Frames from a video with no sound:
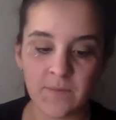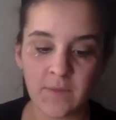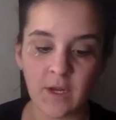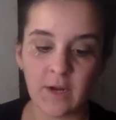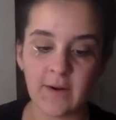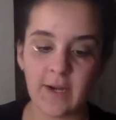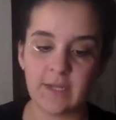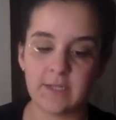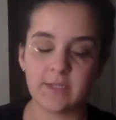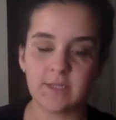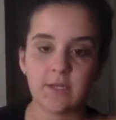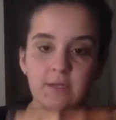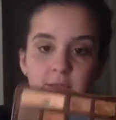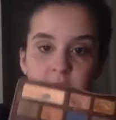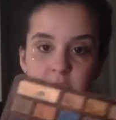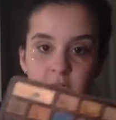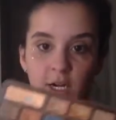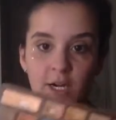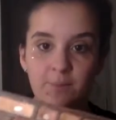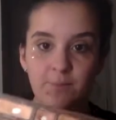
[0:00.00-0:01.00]
Alright, so the
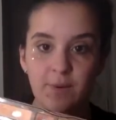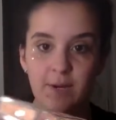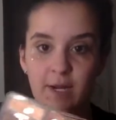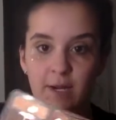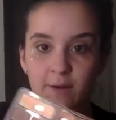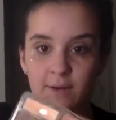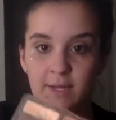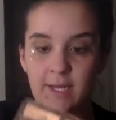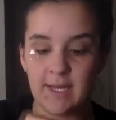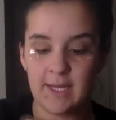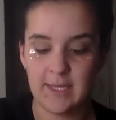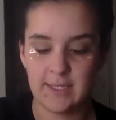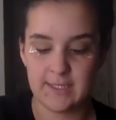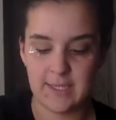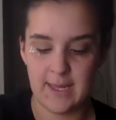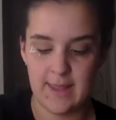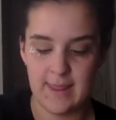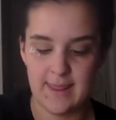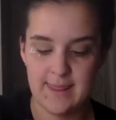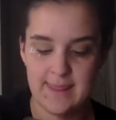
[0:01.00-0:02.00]
dark brown is